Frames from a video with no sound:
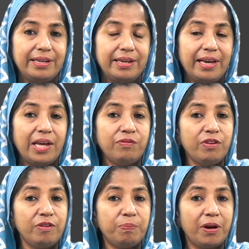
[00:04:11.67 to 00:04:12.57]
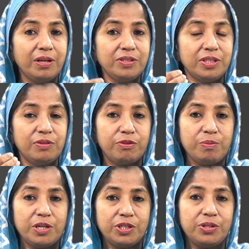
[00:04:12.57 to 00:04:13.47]
and when we pass the
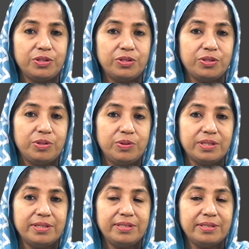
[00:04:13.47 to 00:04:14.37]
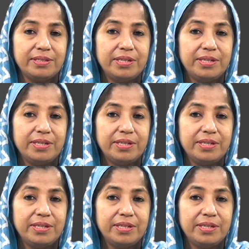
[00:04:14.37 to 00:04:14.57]
information to the students,